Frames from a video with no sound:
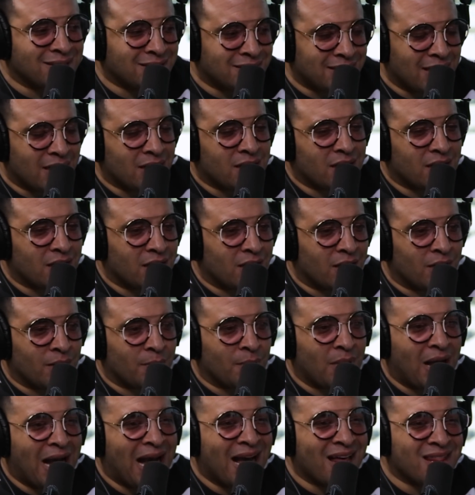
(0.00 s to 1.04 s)
I said to
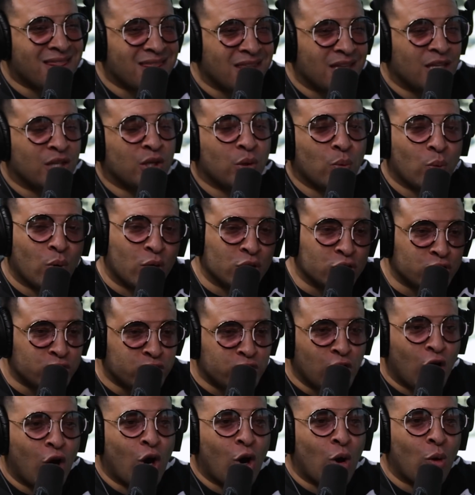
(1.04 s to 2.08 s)
him, "I think you are
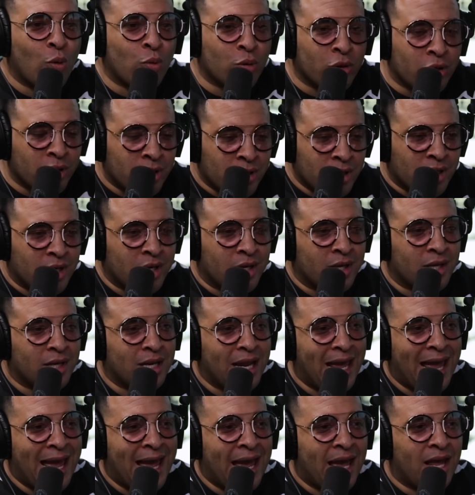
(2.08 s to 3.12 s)
so
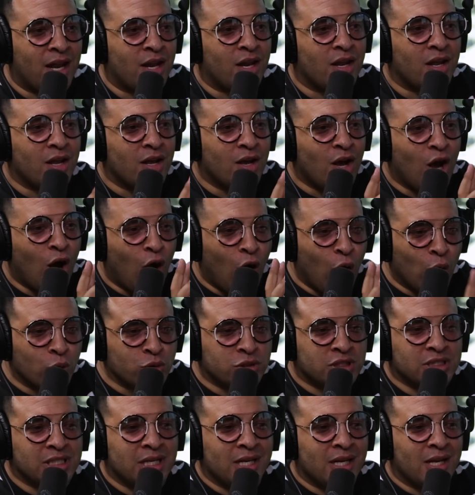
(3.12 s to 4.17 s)
good at
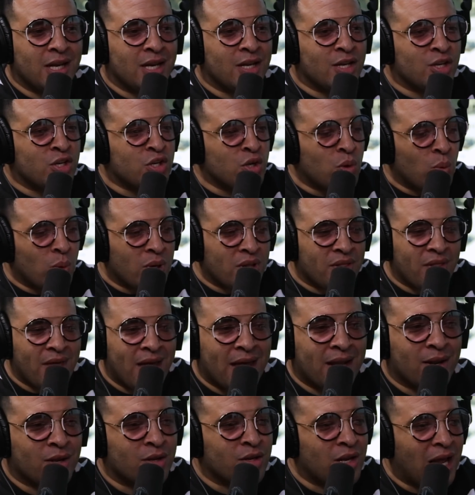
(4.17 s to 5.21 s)
hosting and doing
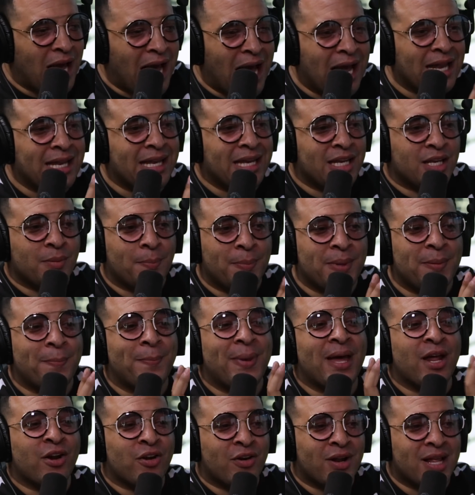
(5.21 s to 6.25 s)
that, and I need to be
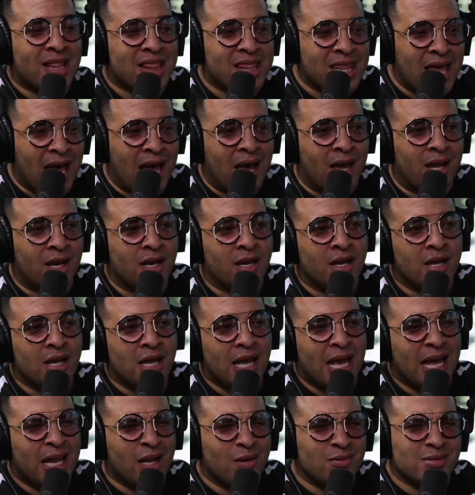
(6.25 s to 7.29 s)
better at that."
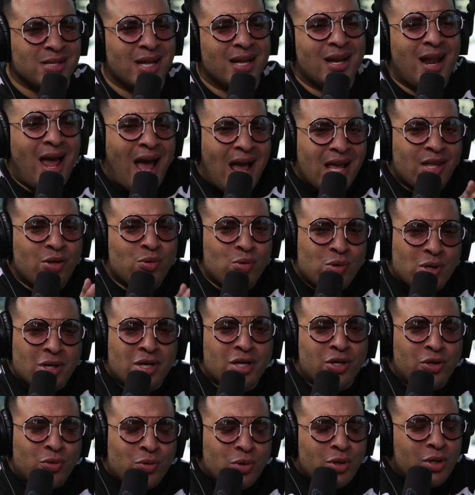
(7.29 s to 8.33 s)
Mm-hmm. And he was like, "Nah, you
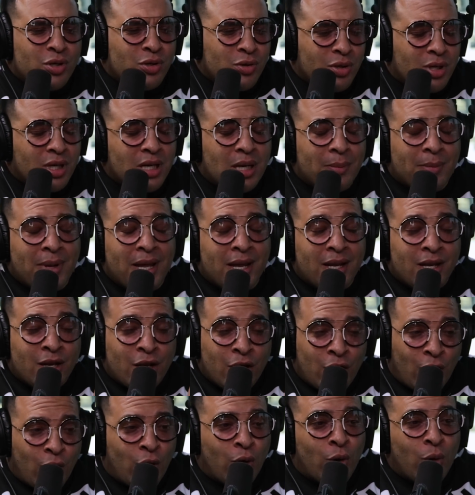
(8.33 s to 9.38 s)
good, you good, you good." I'm like,
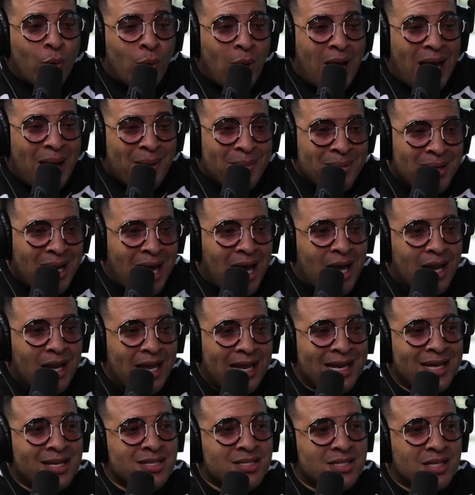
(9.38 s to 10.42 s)
"No, I'm
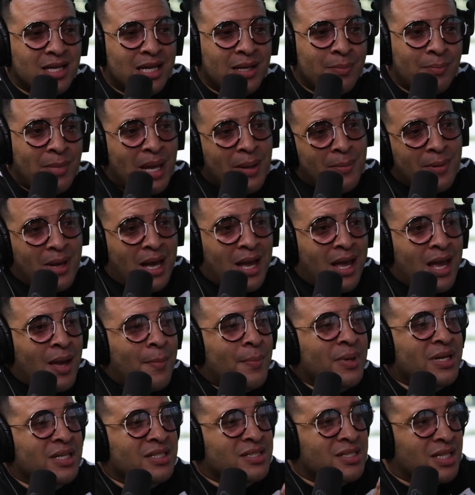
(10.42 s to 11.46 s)
not." And it's and maybe I
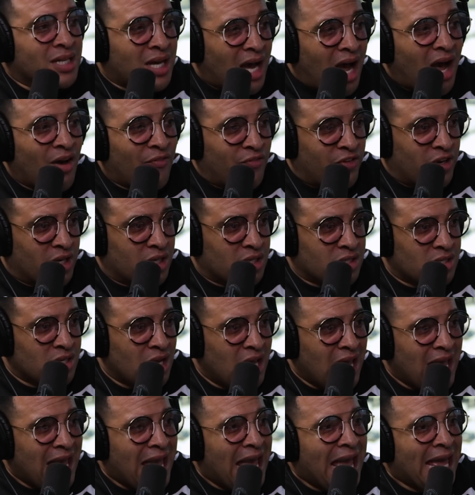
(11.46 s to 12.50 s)
am, but it's the confidence,
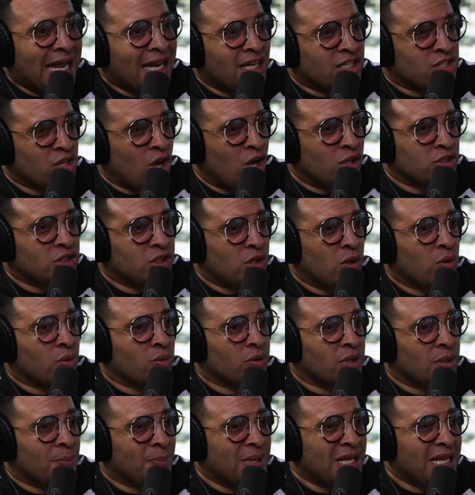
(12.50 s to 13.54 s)
yeah, and it's
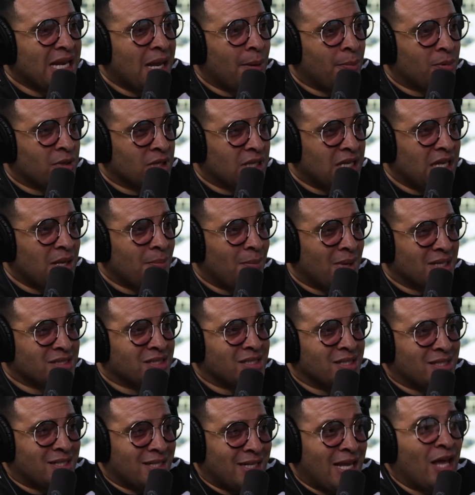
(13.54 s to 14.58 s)
also the being able to keep my
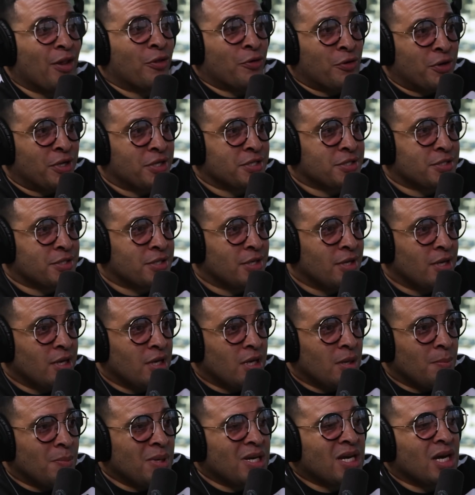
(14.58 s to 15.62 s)
shit togetherness
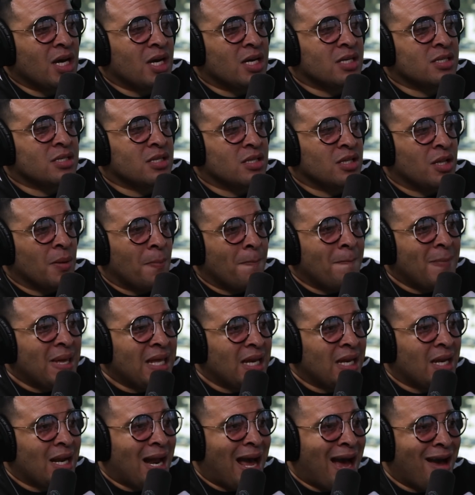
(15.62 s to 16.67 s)
mm-hmm. because the
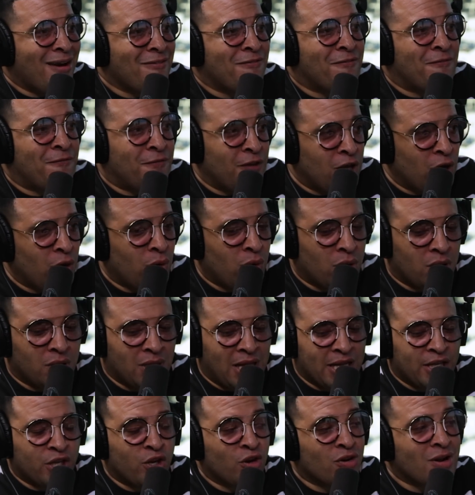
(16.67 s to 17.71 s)
minute I feel
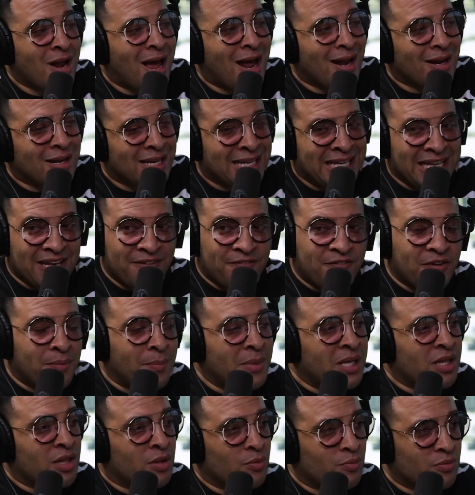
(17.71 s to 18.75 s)
like you're not
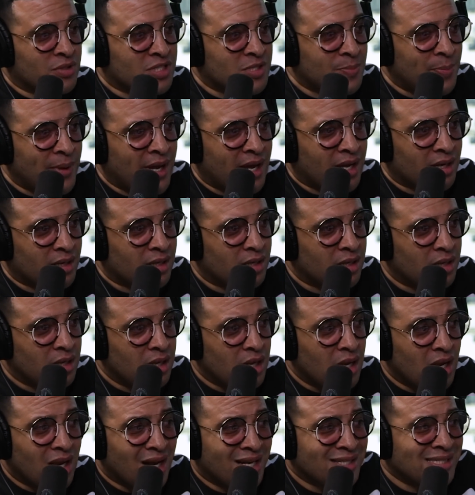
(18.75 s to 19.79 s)
giving me the respect,
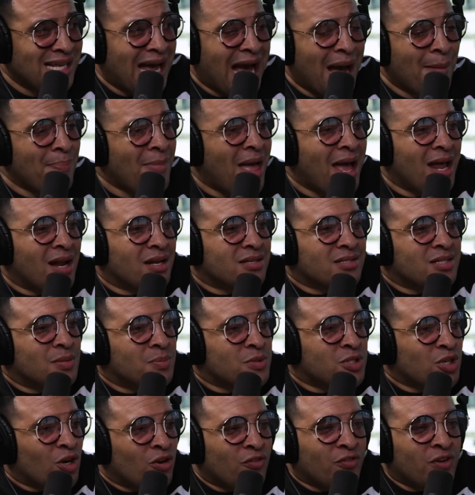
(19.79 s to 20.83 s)
because I'm not
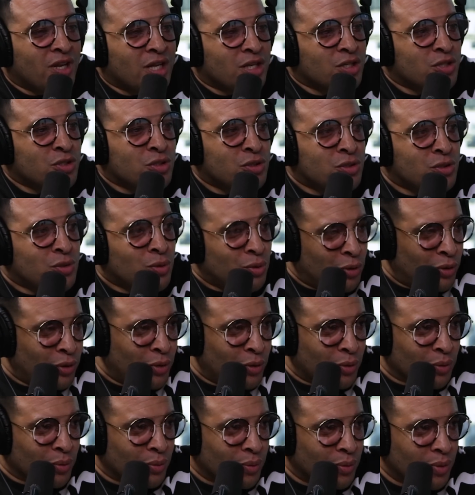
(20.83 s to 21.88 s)
subservient to
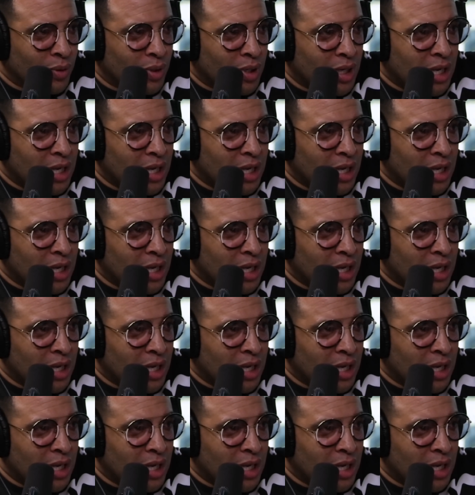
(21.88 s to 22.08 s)
you.